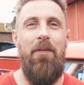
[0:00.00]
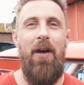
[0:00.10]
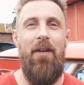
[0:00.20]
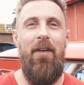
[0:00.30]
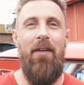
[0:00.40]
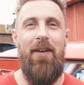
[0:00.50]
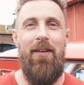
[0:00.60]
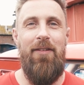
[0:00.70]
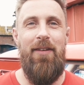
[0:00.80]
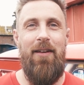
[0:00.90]
that if he ever
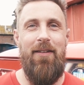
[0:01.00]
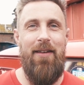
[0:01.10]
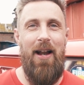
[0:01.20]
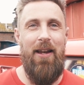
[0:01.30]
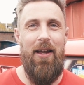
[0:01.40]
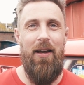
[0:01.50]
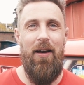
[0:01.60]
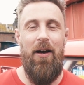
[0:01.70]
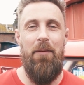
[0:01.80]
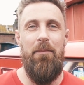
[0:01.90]
considered selling it,
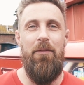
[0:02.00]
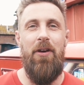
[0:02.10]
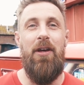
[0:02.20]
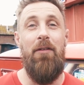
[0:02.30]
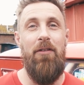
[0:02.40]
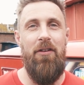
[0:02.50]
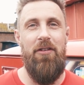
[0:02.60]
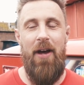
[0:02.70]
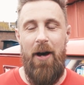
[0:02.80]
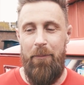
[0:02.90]
um, to give us a
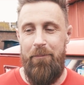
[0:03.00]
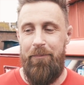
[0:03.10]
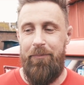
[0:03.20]
shout.